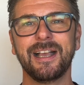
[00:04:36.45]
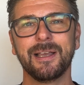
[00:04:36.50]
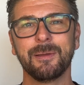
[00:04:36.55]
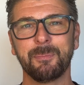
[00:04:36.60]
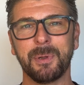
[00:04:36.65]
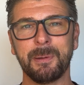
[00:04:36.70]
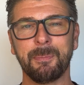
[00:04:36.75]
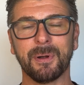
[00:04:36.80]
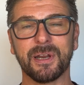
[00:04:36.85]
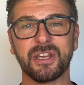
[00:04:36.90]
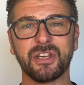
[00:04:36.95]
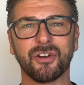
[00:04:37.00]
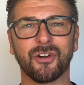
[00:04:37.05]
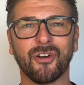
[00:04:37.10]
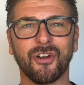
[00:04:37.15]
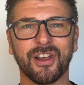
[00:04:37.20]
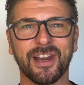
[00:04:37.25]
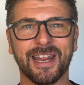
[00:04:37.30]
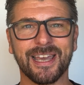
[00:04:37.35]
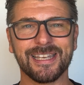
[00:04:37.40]
People in your
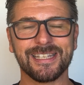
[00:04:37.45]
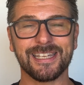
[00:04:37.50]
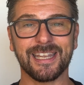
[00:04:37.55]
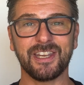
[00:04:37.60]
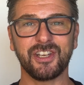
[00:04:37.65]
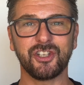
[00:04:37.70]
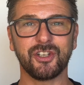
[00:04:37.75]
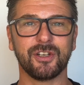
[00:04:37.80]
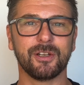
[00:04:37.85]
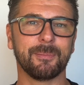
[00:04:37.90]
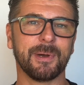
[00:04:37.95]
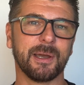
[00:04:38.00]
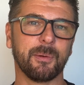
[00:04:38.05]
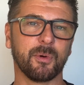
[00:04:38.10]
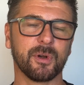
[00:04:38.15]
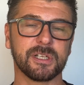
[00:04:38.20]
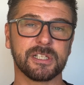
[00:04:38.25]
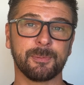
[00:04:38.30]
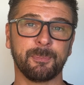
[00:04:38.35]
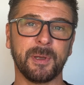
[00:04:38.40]
organization who might
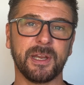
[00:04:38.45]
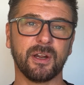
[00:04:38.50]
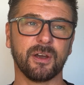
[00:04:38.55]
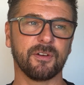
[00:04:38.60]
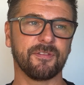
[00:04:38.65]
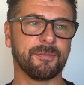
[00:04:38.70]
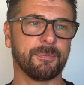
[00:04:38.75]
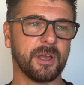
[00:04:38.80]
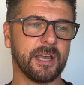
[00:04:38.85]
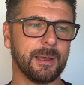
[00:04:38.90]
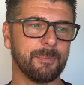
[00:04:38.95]
want to spin off